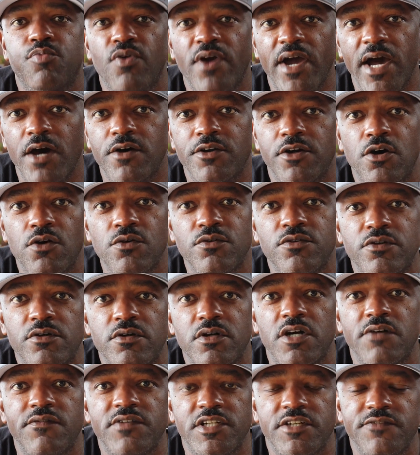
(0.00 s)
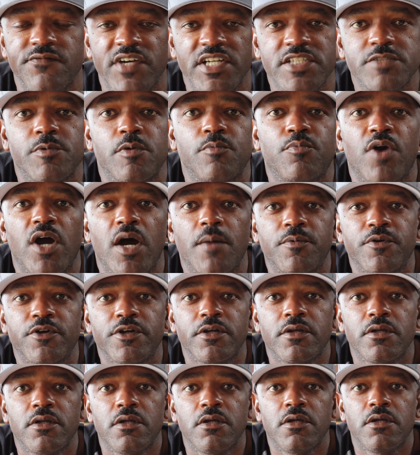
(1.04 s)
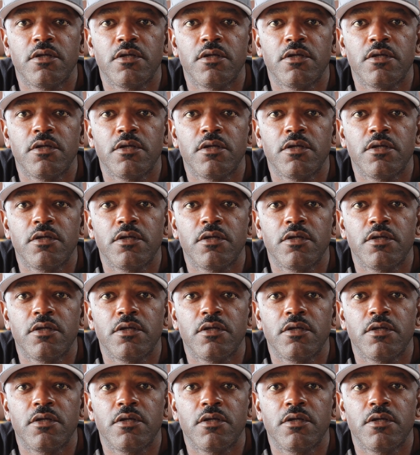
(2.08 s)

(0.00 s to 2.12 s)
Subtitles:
proud owner of an investment property.